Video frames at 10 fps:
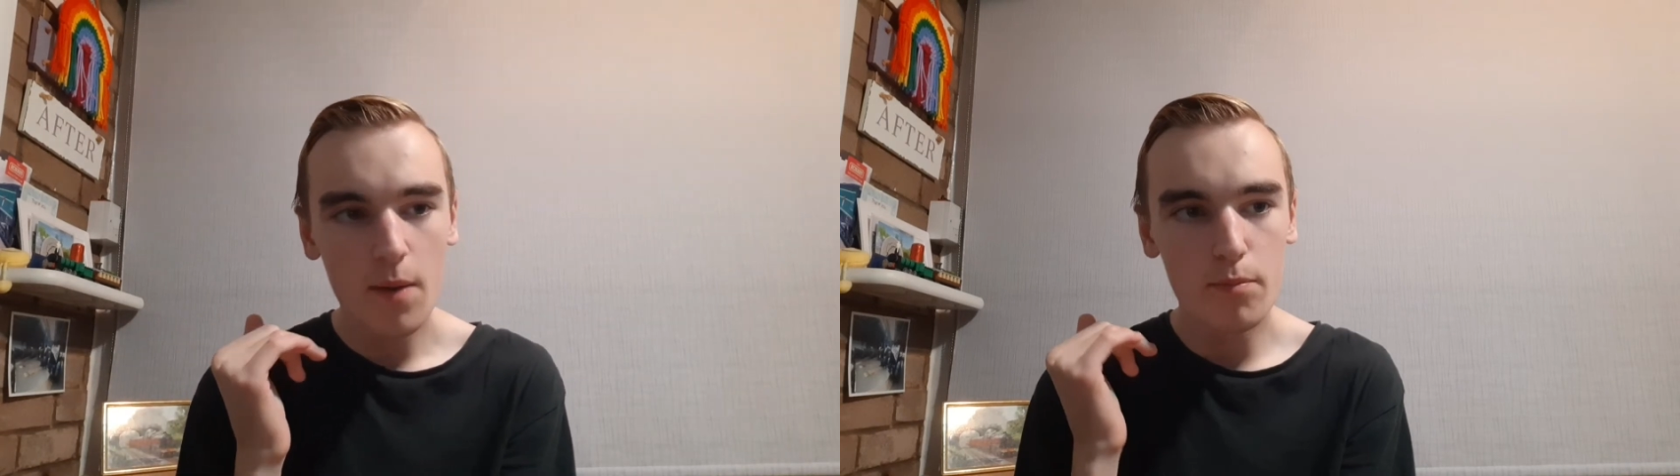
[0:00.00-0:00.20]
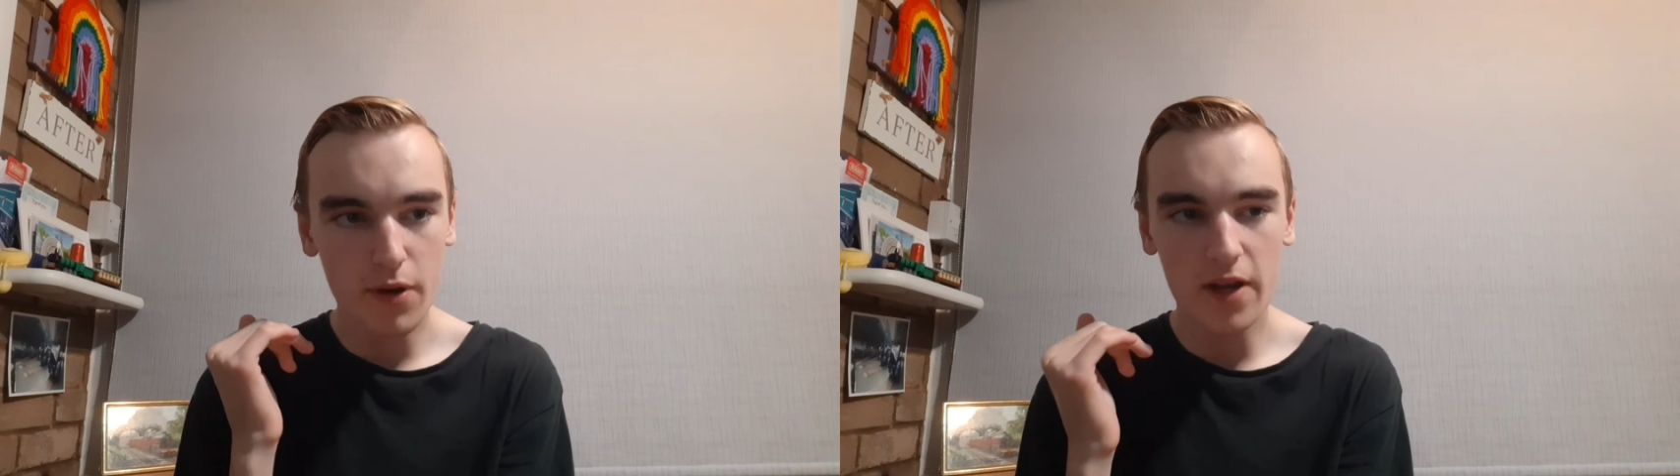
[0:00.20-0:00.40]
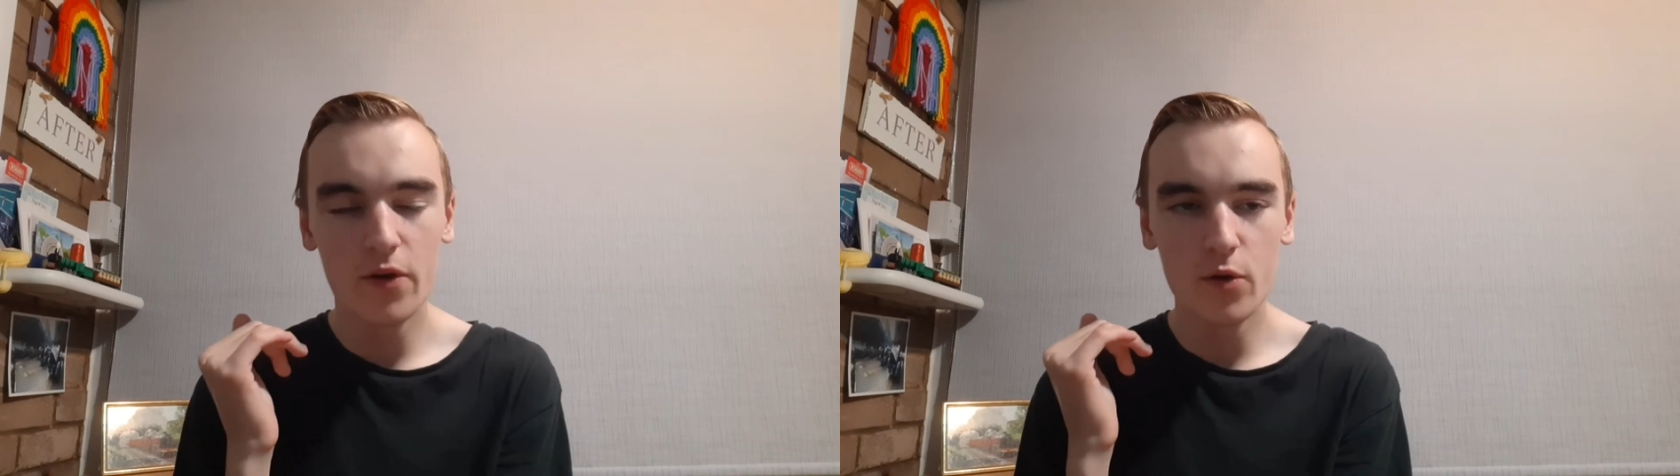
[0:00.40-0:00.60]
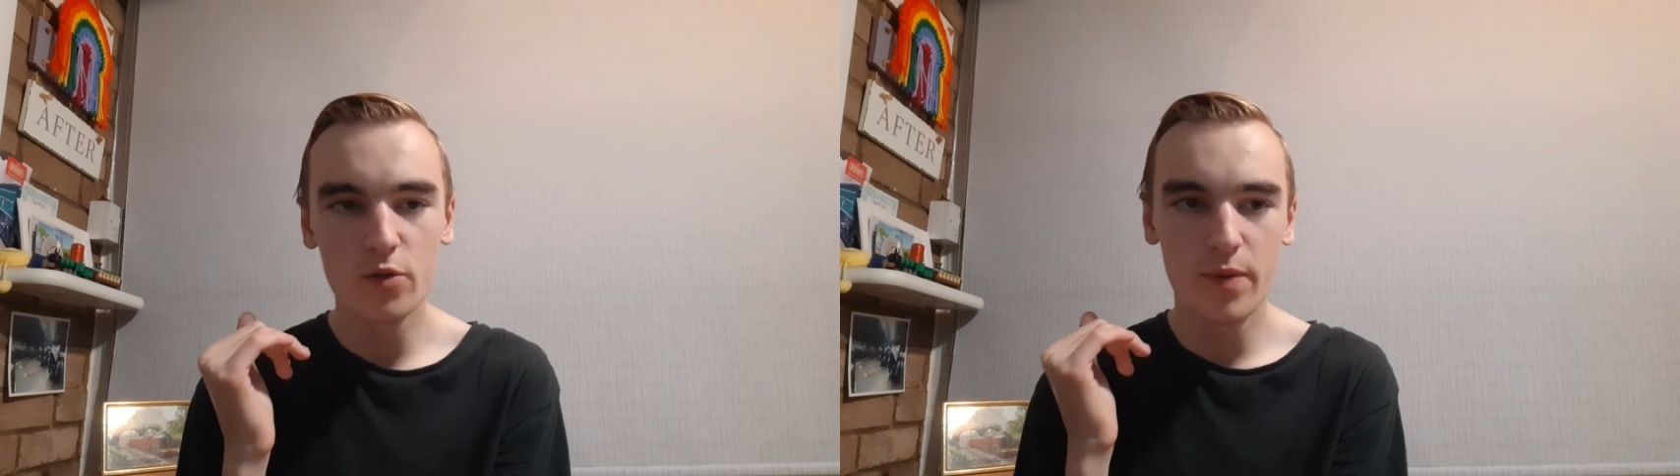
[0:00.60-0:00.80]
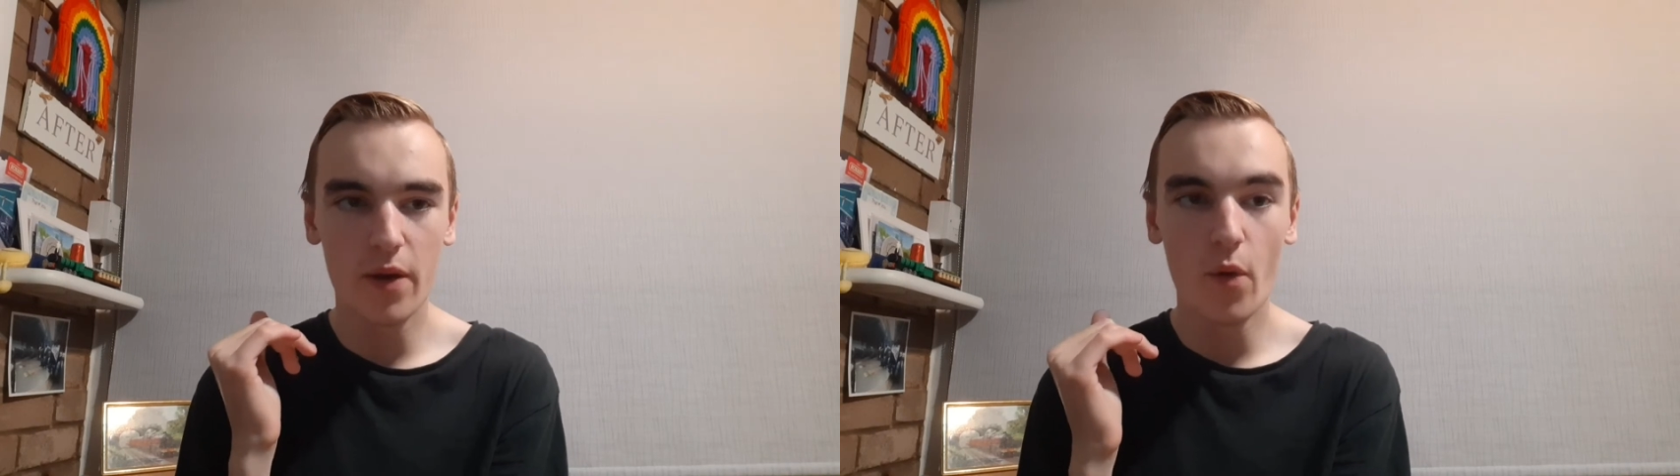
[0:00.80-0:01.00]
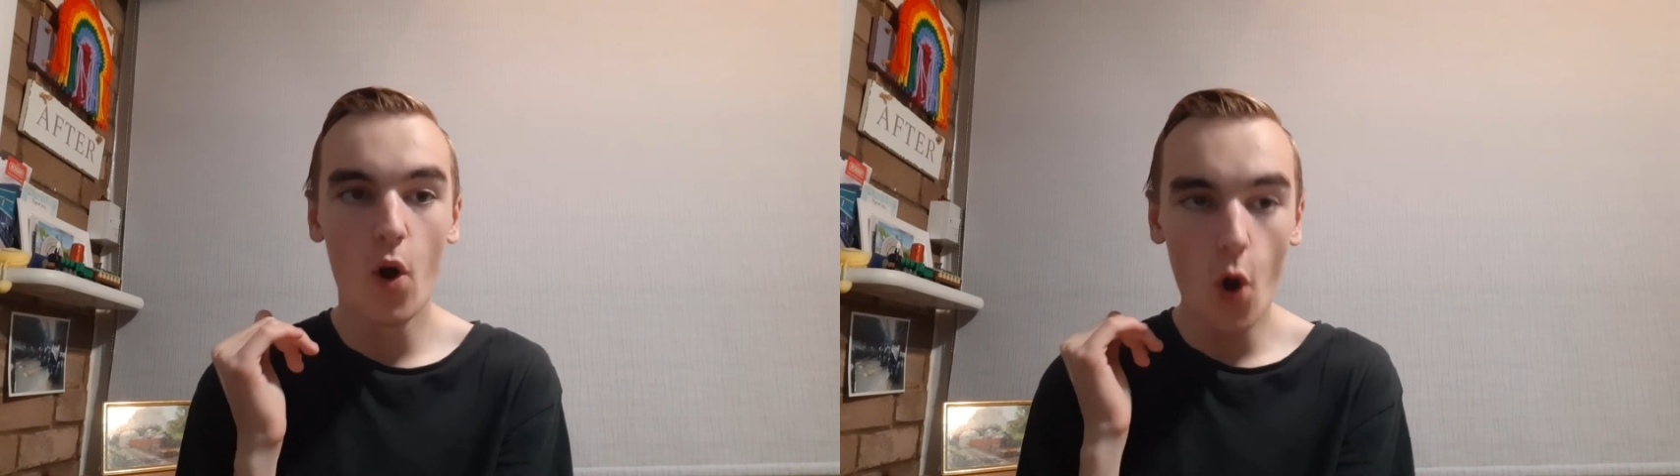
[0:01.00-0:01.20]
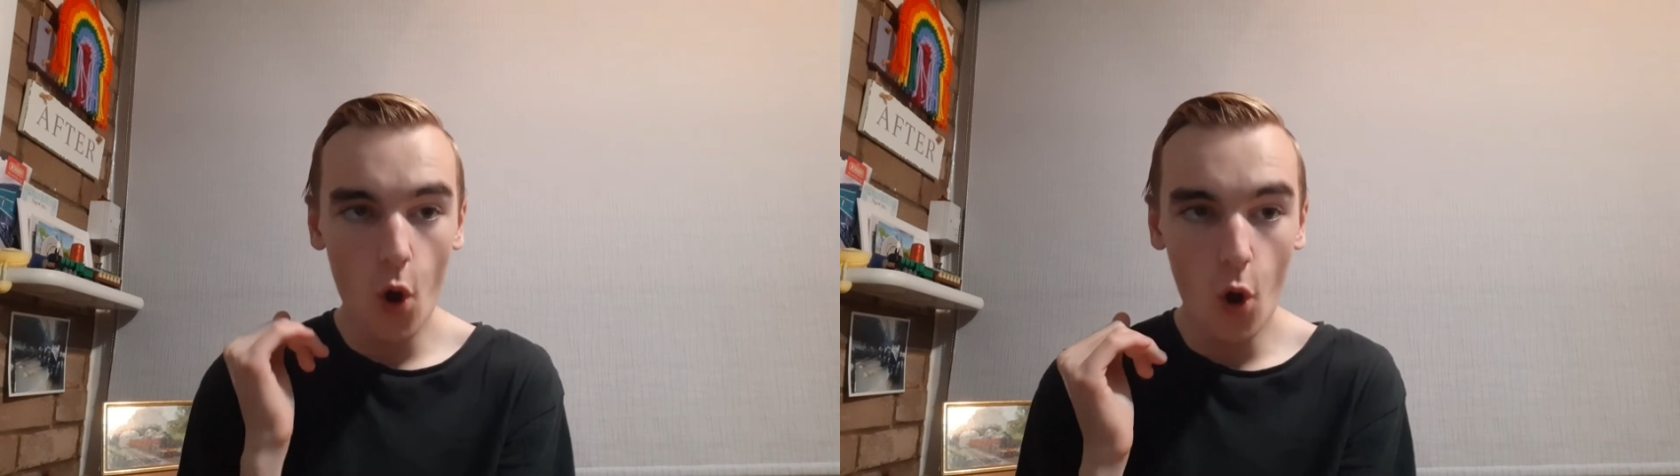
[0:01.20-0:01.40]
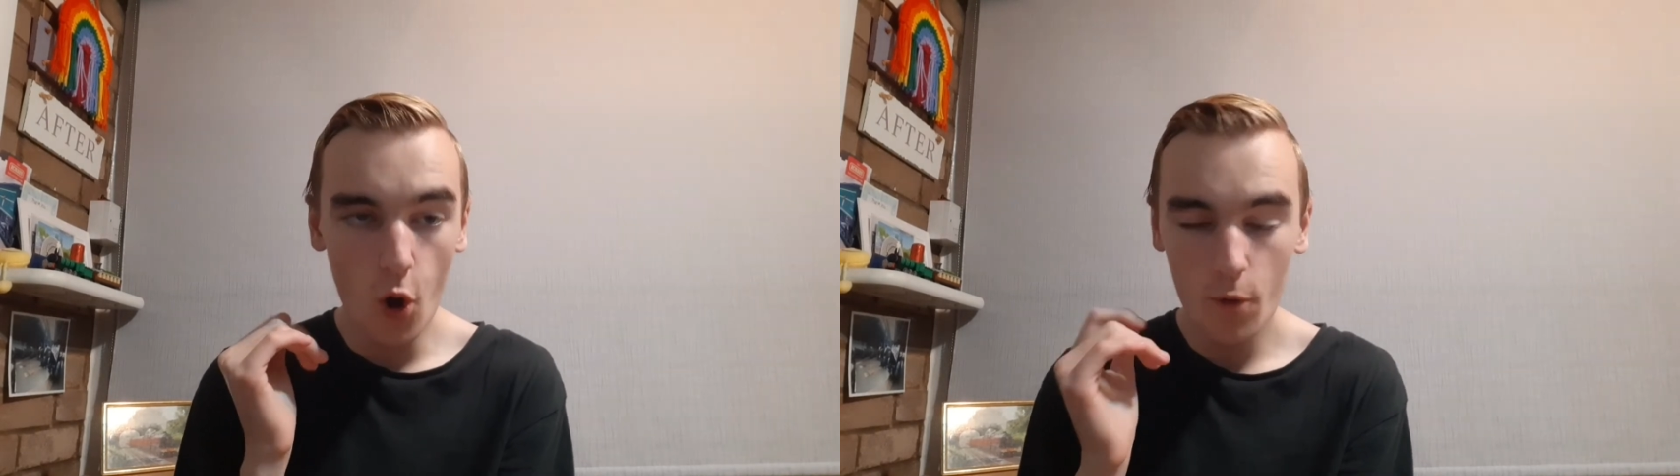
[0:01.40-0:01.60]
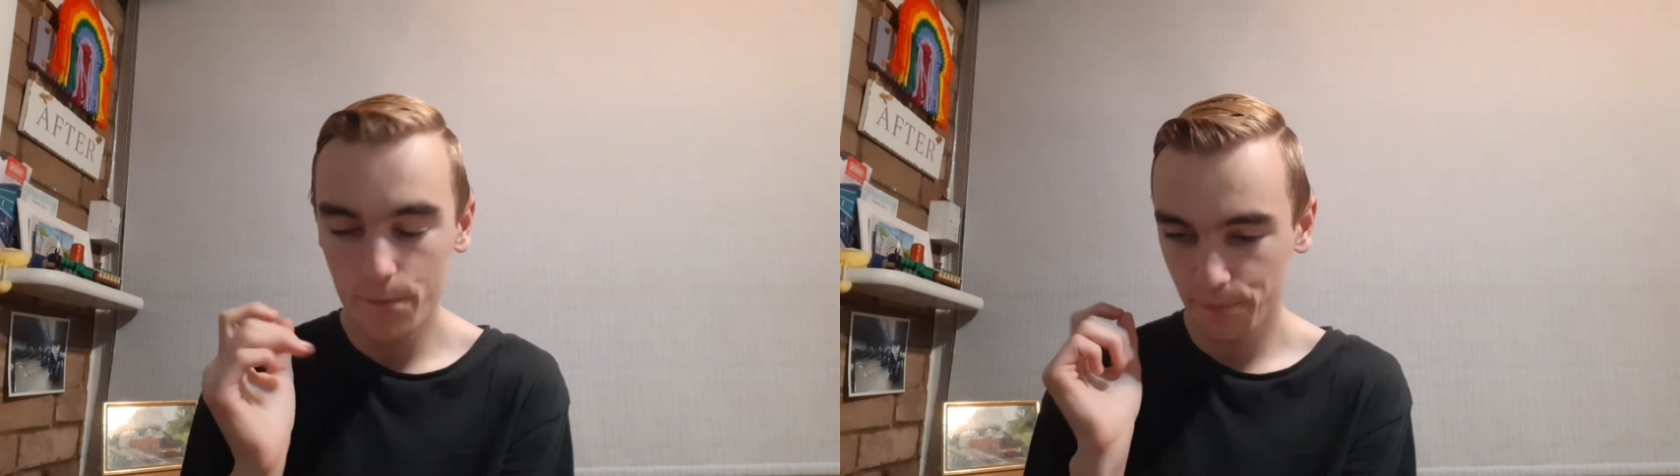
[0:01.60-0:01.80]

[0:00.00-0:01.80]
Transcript: brake horsepower or